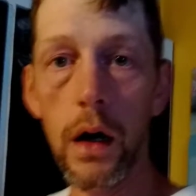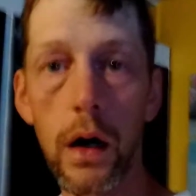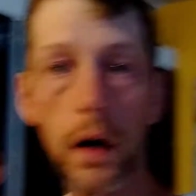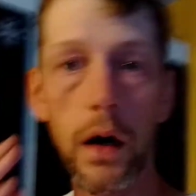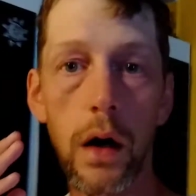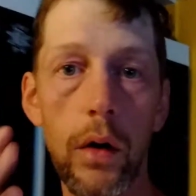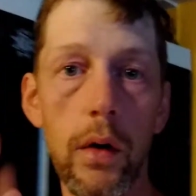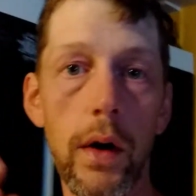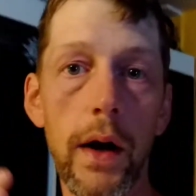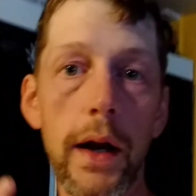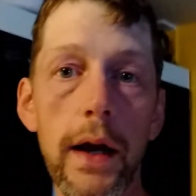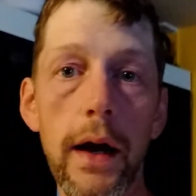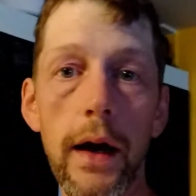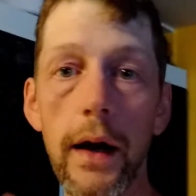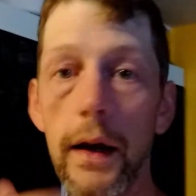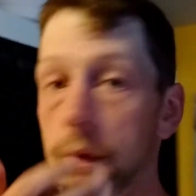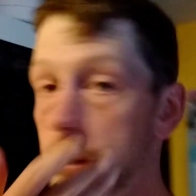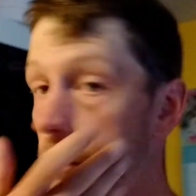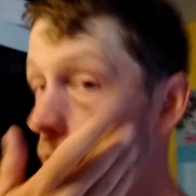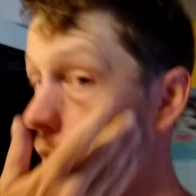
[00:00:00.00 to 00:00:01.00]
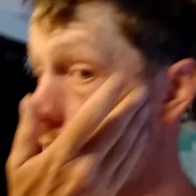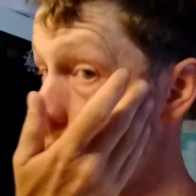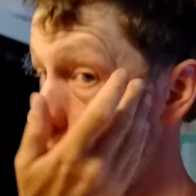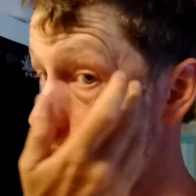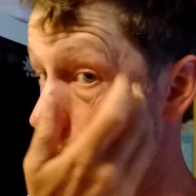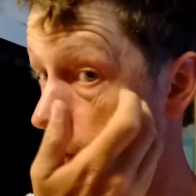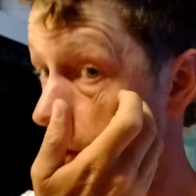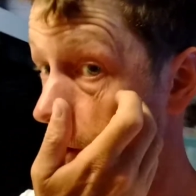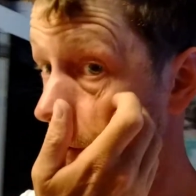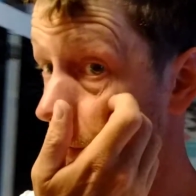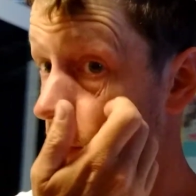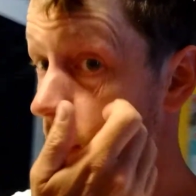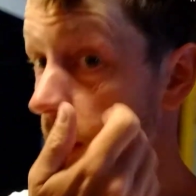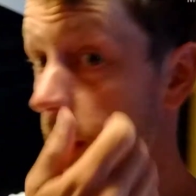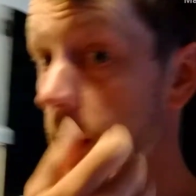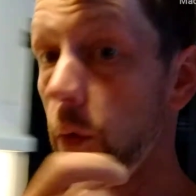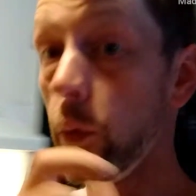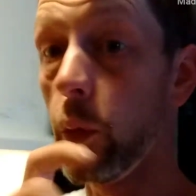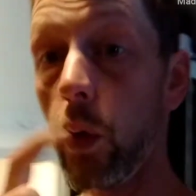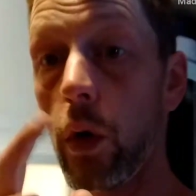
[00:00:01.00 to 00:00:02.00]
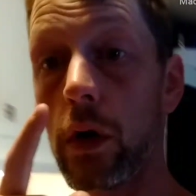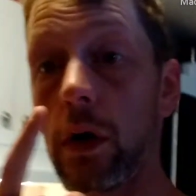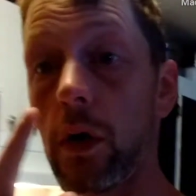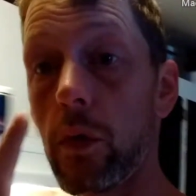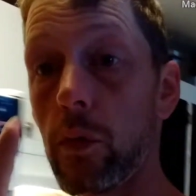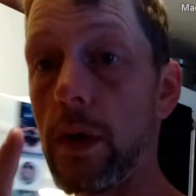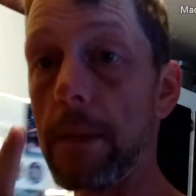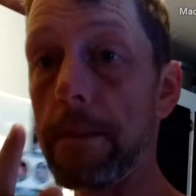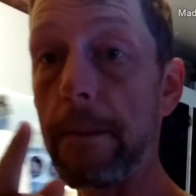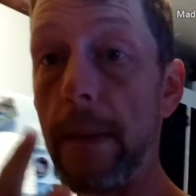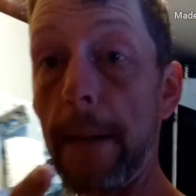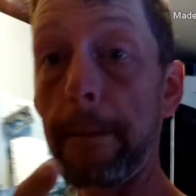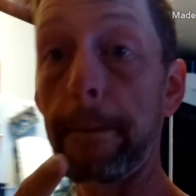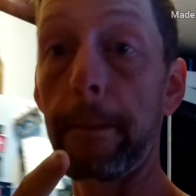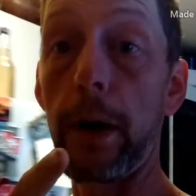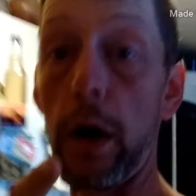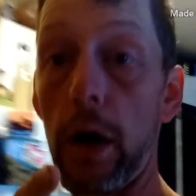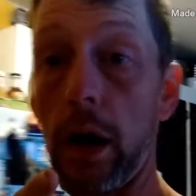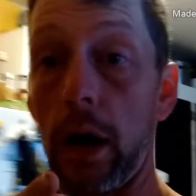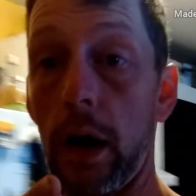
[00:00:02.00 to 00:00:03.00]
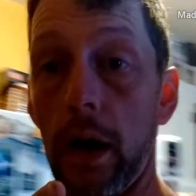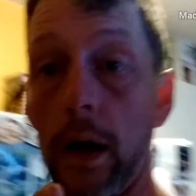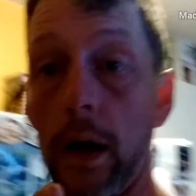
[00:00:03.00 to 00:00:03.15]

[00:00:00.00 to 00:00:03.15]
Alright guys, one of the things that you want to remember,